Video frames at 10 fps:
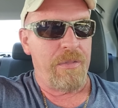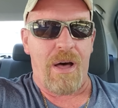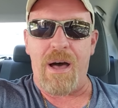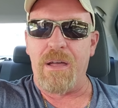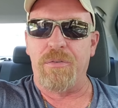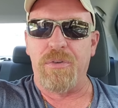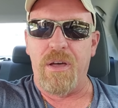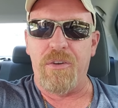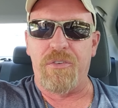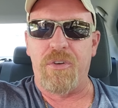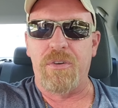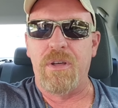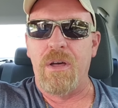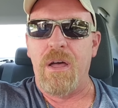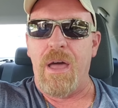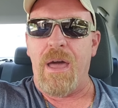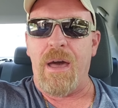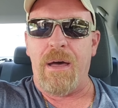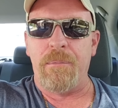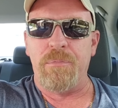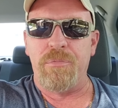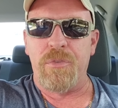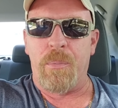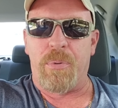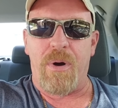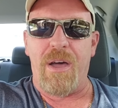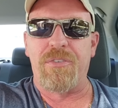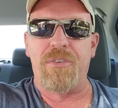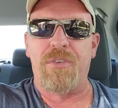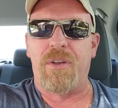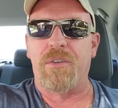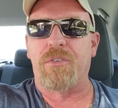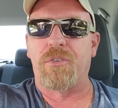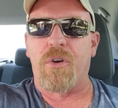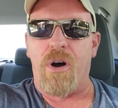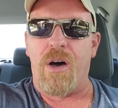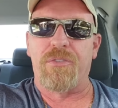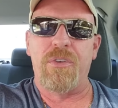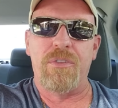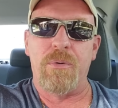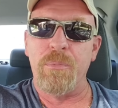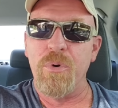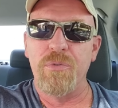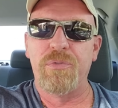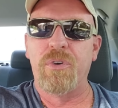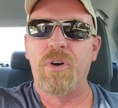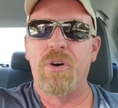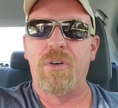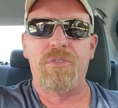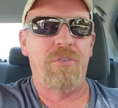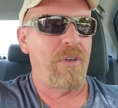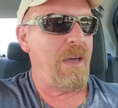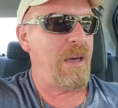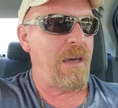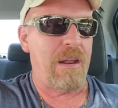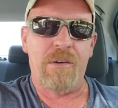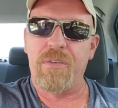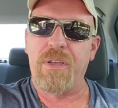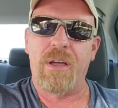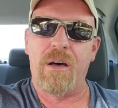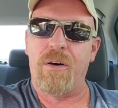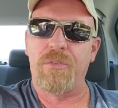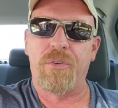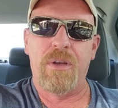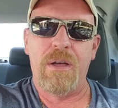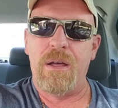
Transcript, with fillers: the high inflation and the prices that it's costing to move goods and everything else.